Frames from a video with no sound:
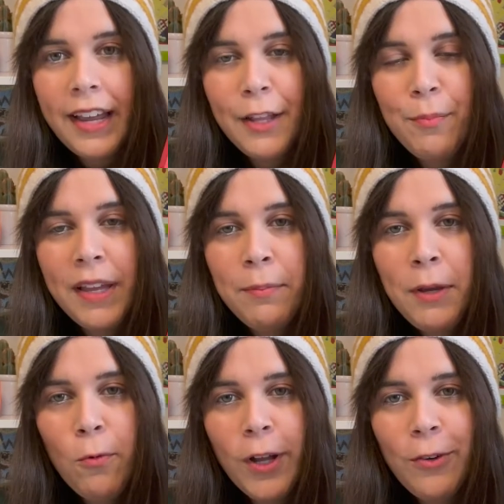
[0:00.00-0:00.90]
It made me
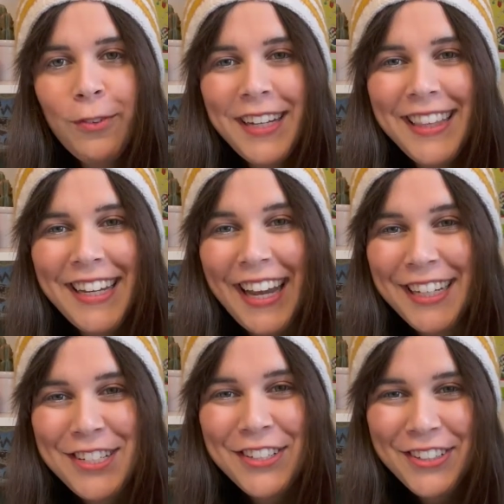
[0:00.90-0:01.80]
want to read like
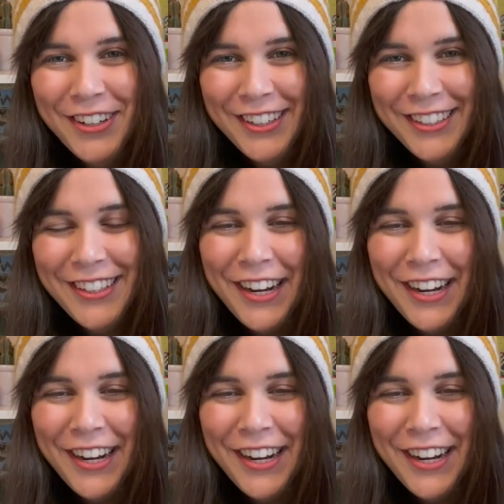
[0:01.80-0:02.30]
Angela Carter.